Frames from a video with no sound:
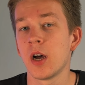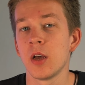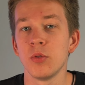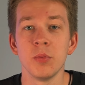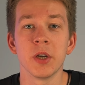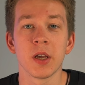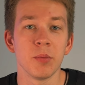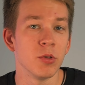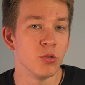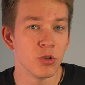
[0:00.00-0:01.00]
I will be
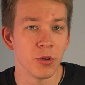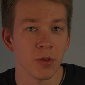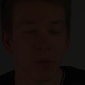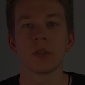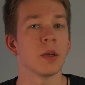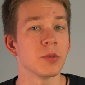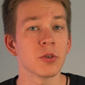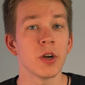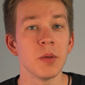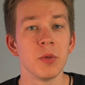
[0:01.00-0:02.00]
happy to join.
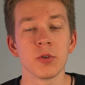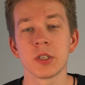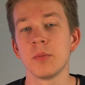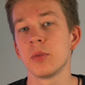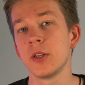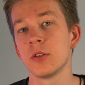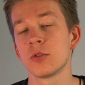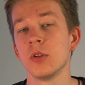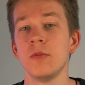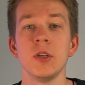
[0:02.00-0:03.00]
Subscribe because I'm planning
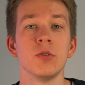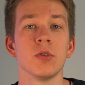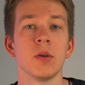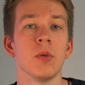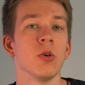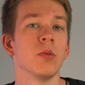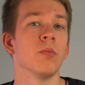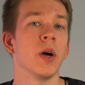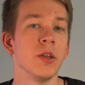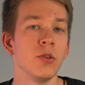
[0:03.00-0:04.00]
soon a video about
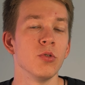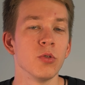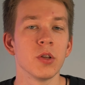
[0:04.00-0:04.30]
my new